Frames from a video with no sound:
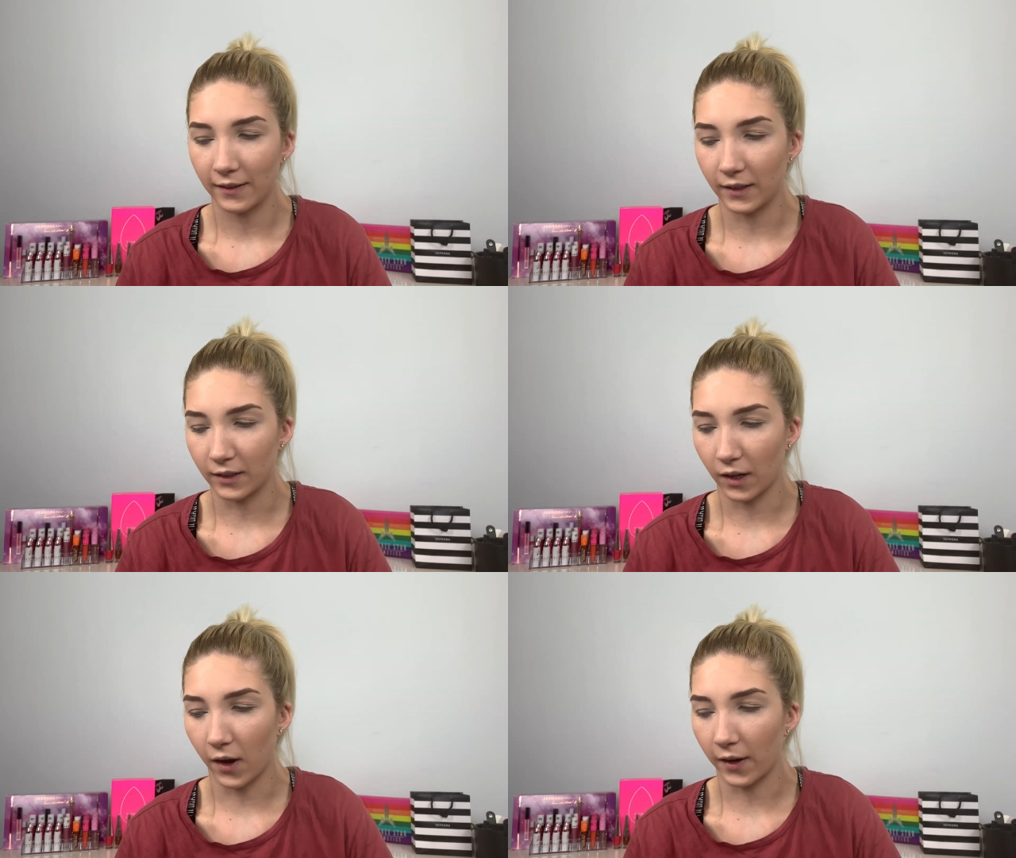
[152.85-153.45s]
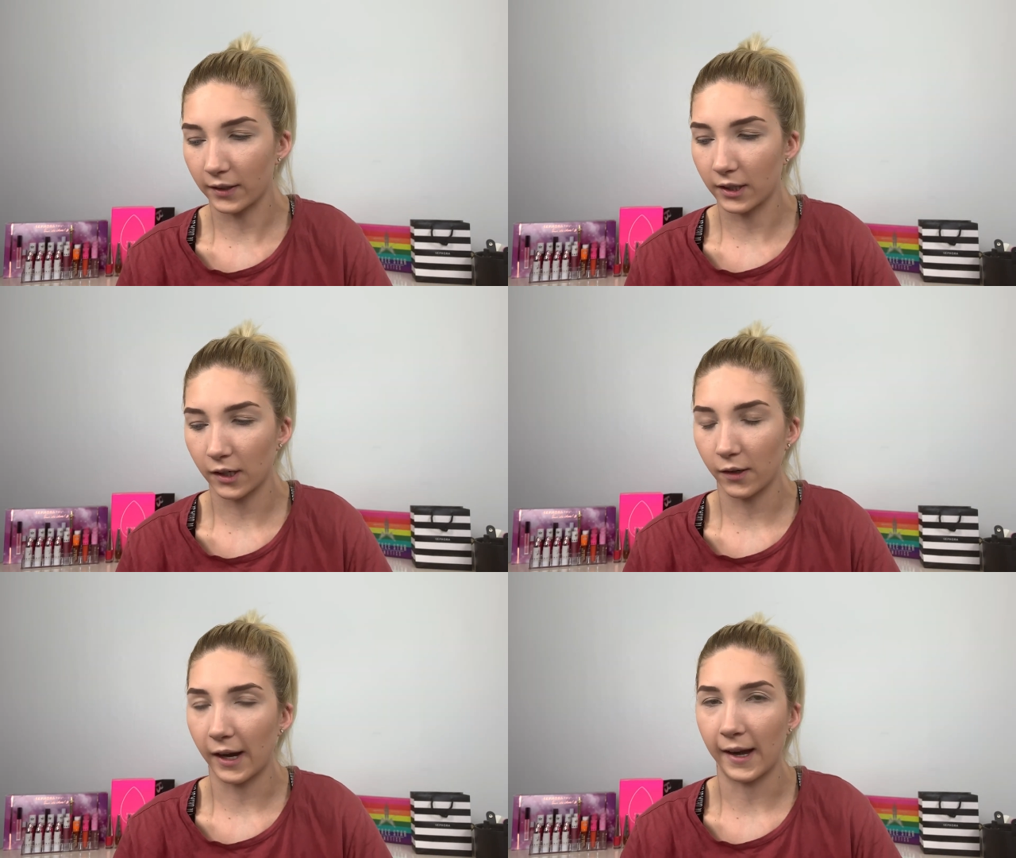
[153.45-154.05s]
There's
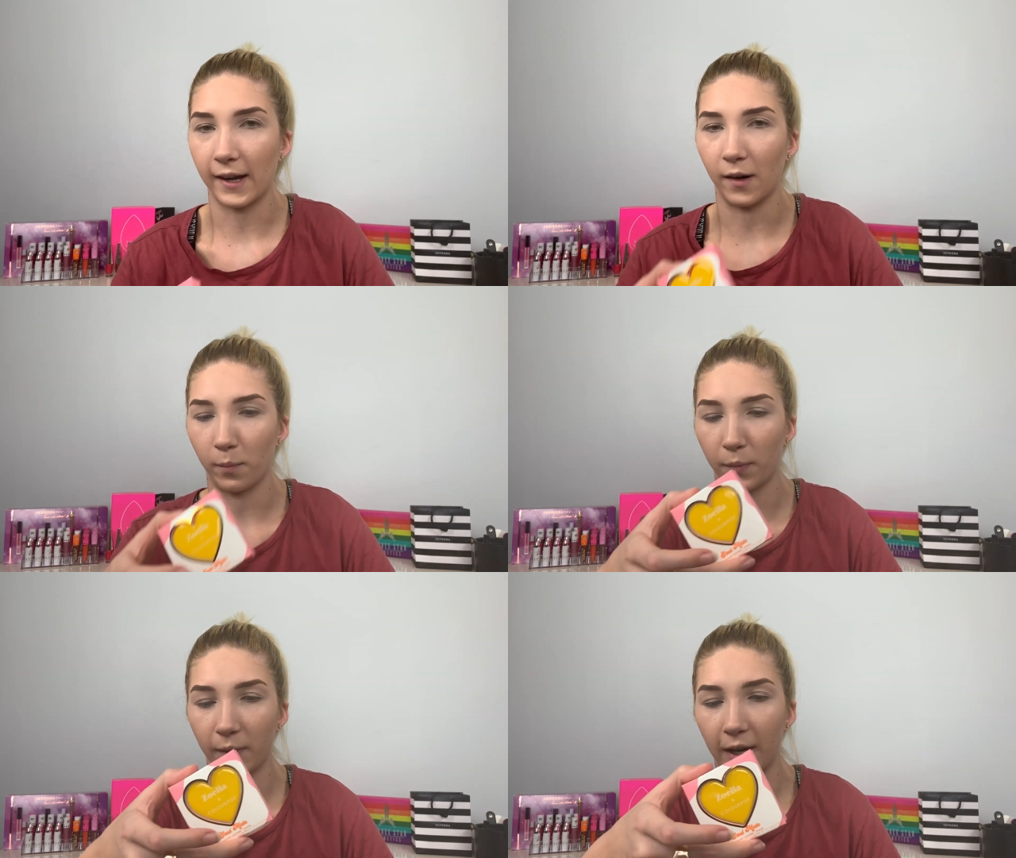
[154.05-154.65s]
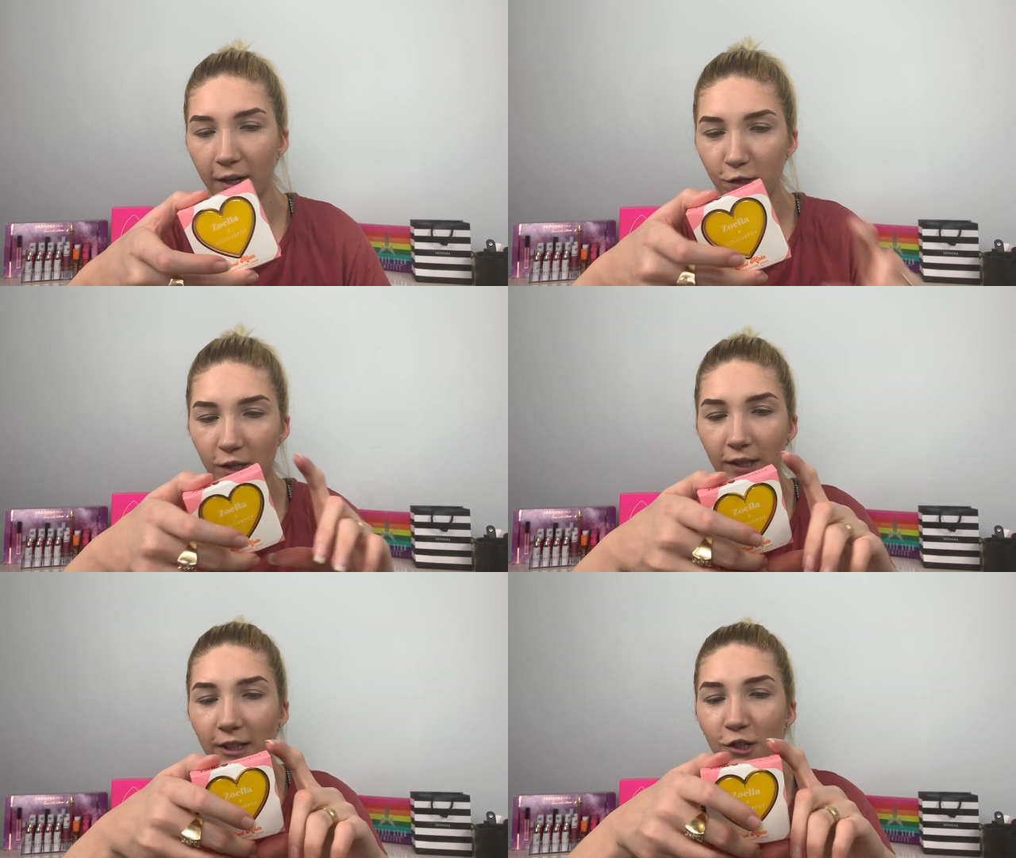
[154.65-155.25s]
also a blush
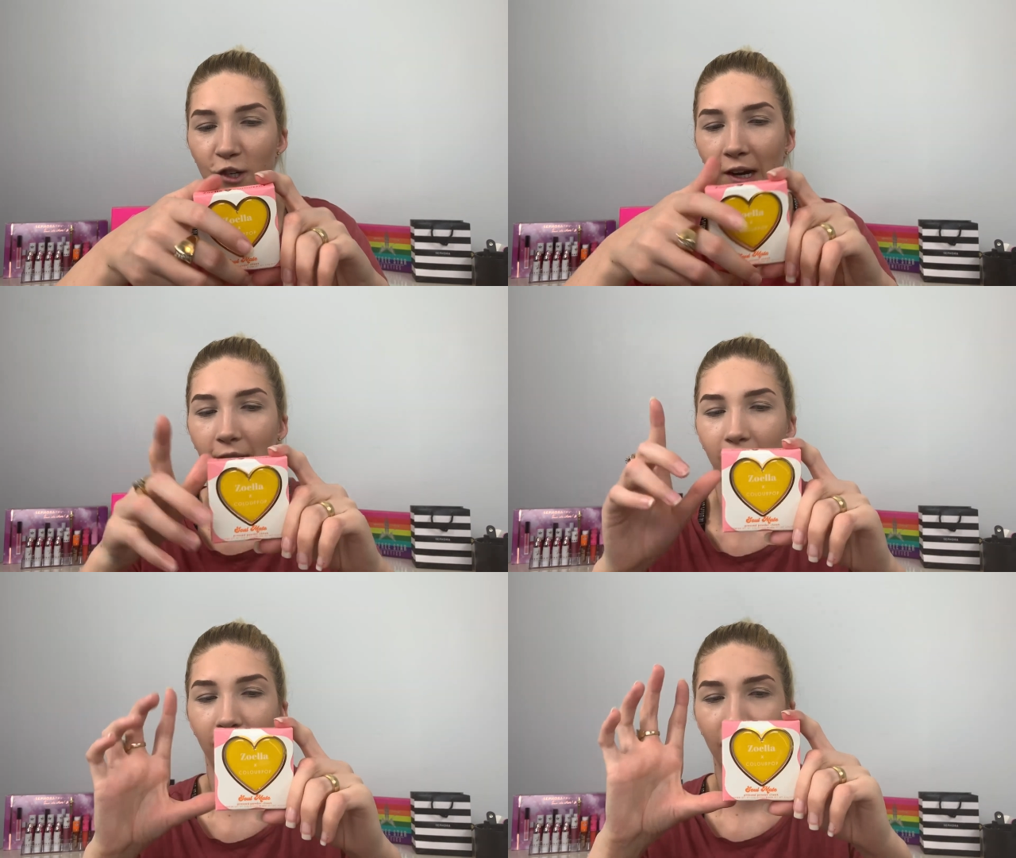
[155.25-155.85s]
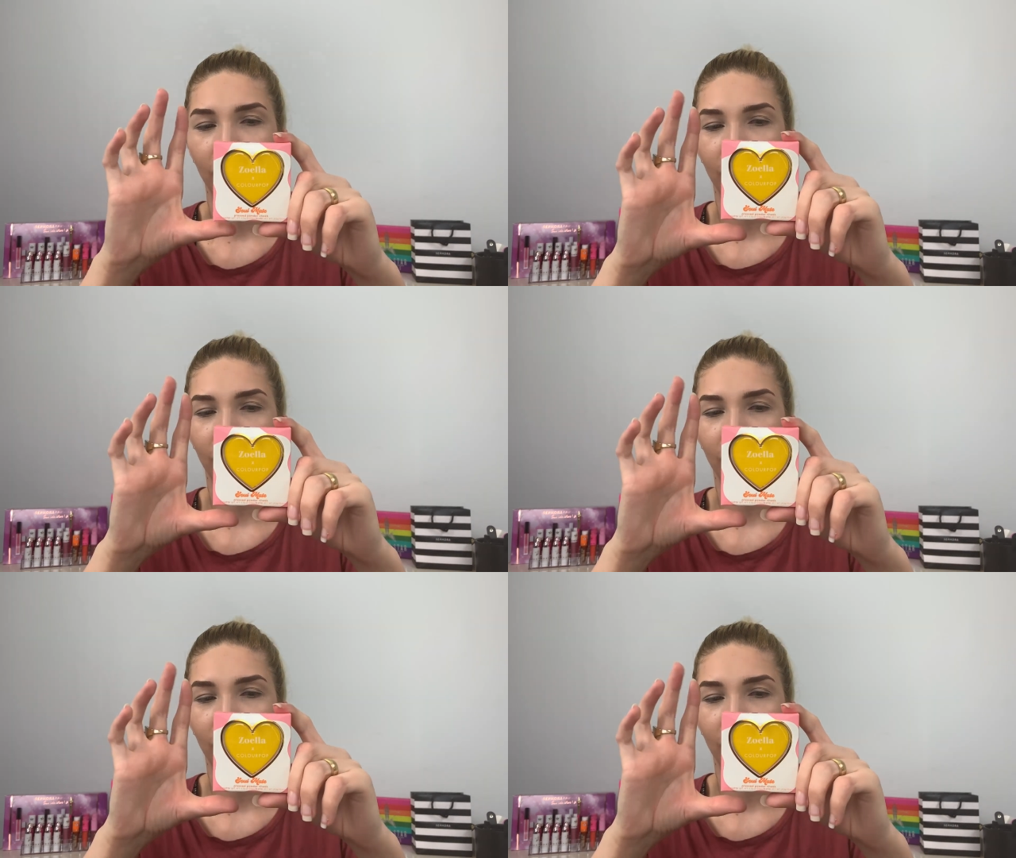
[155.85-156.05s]
in the shade